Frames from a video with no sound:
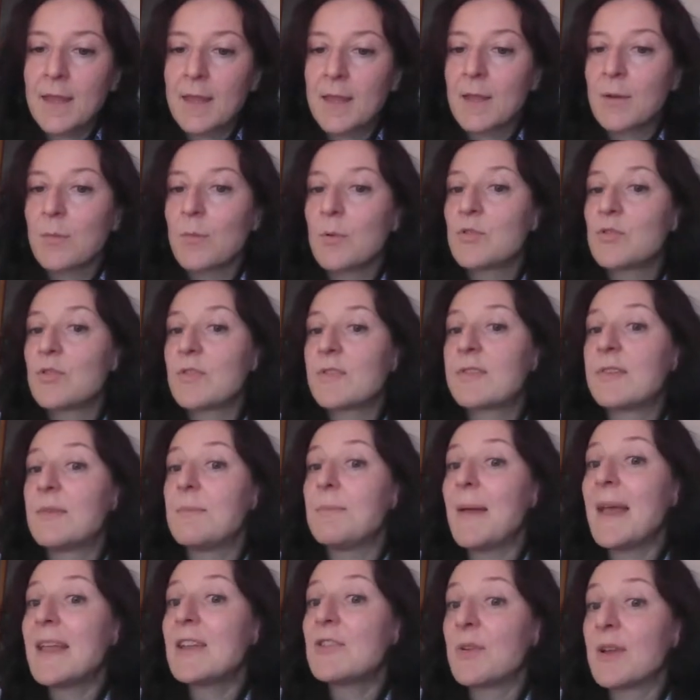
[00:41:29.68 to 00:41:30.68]
which is
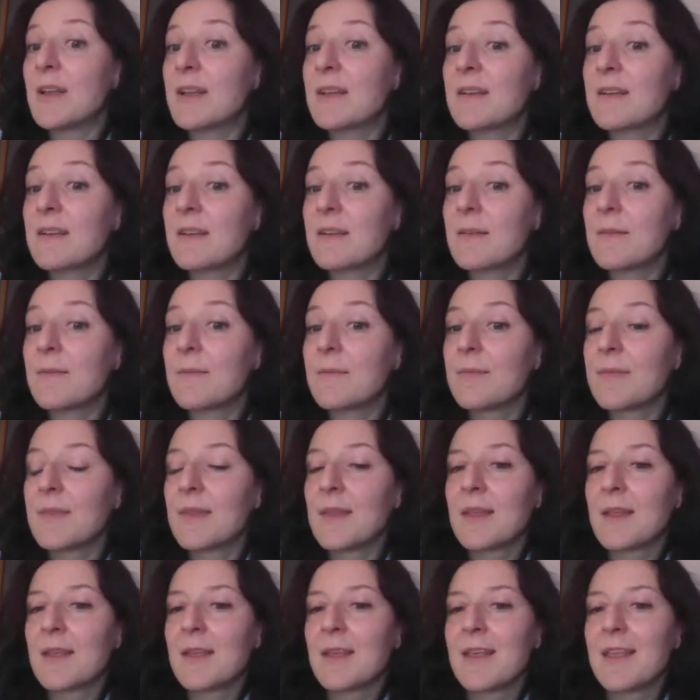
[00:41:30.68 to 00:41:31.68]
symmetric,
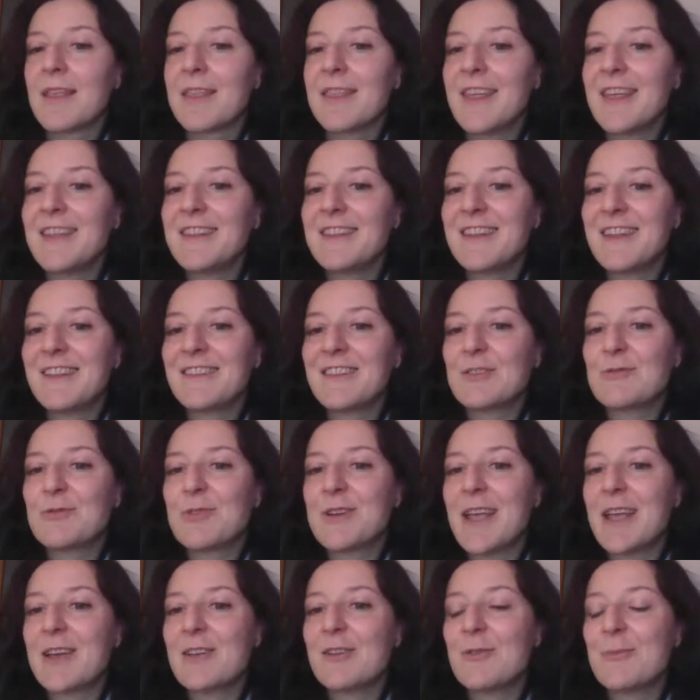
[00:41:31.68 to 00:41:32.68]
then the
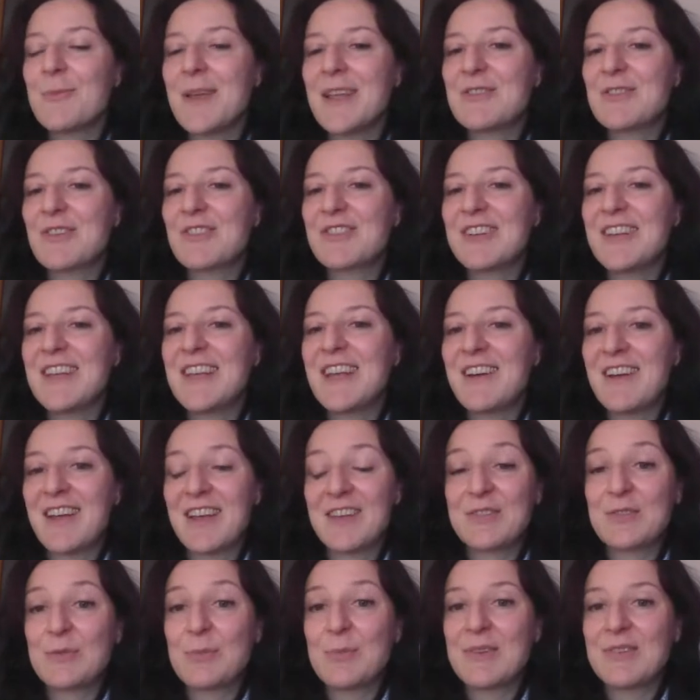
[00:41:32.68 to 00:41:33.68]
triangular matrix here
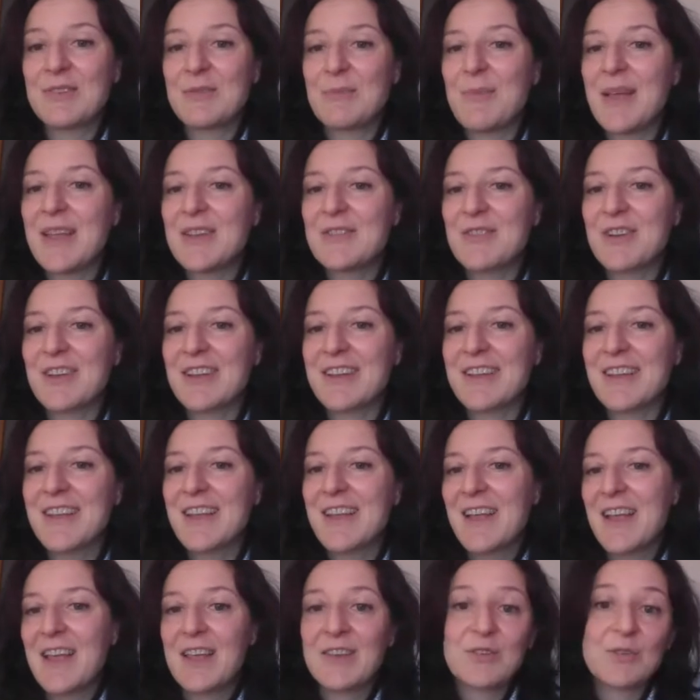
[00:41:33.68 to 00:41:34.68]
has to be symmetric,
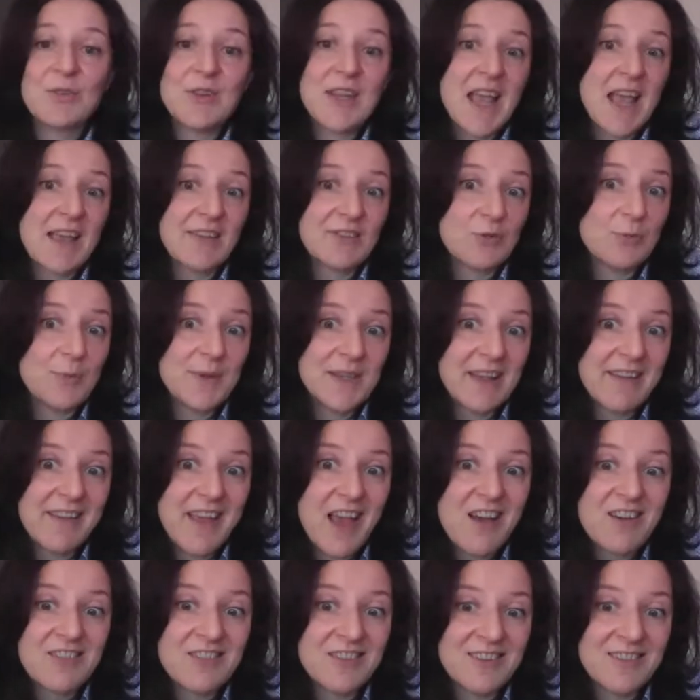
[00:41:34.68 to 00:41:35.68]
and so it has to be
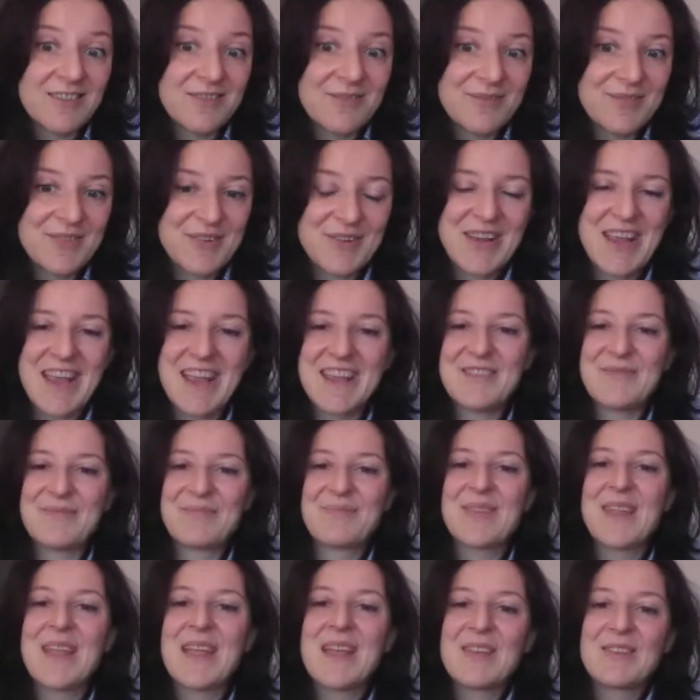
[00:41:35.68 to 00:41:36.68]
diagonal, okay?
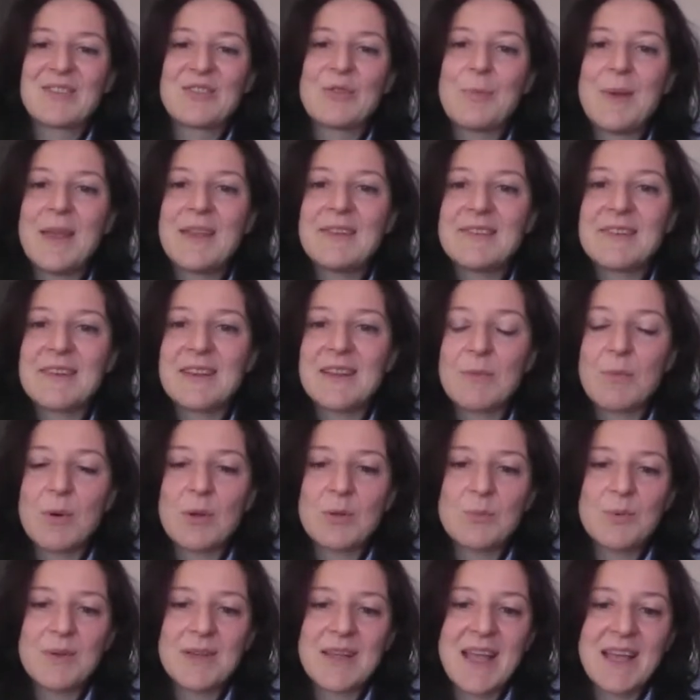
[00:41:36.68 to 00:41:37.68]
So basically
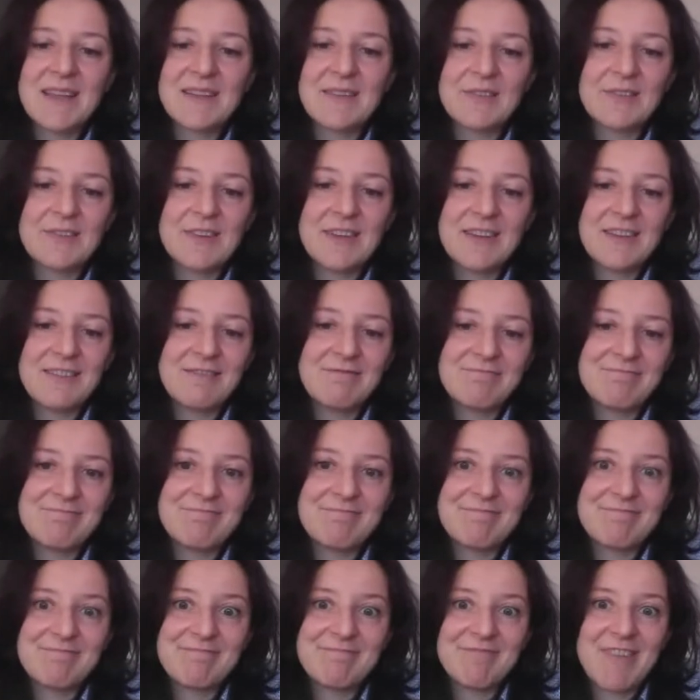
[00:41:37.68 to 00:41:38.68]
what we get is the
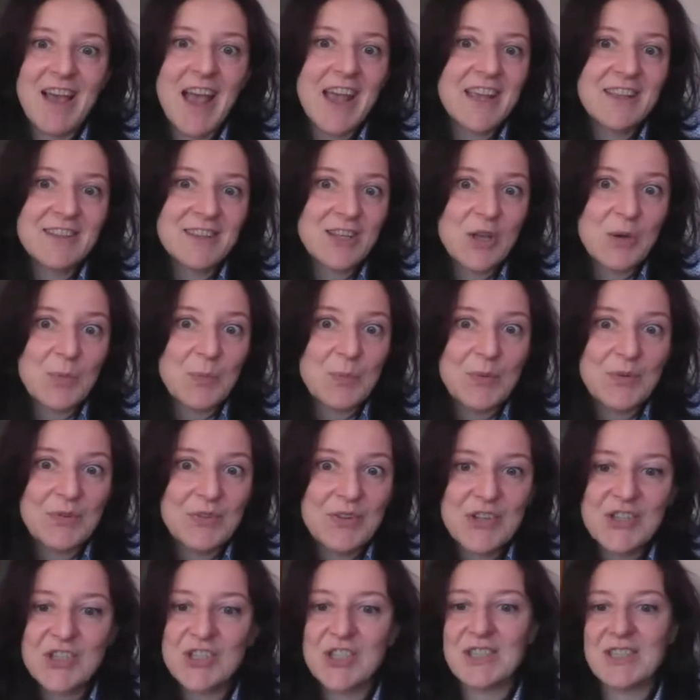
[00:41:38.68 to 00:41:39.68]

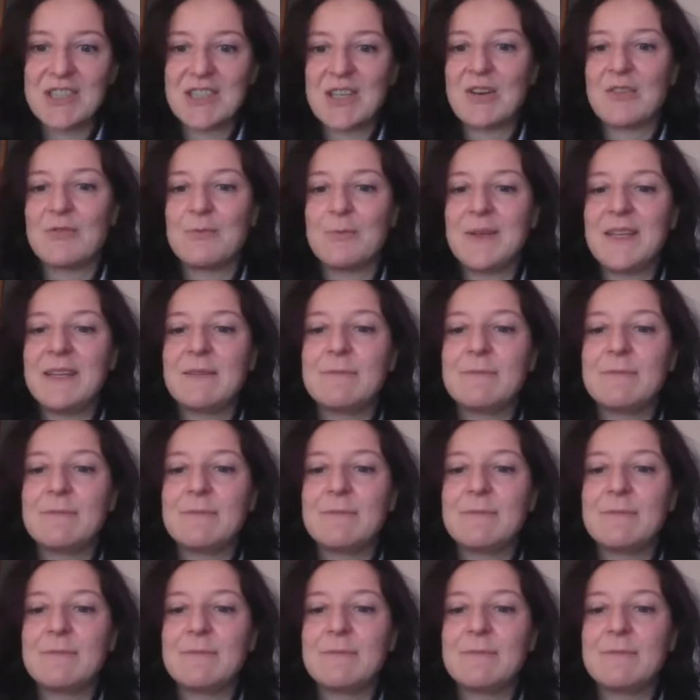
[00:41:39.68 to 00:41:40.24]
eigendecomposition of B.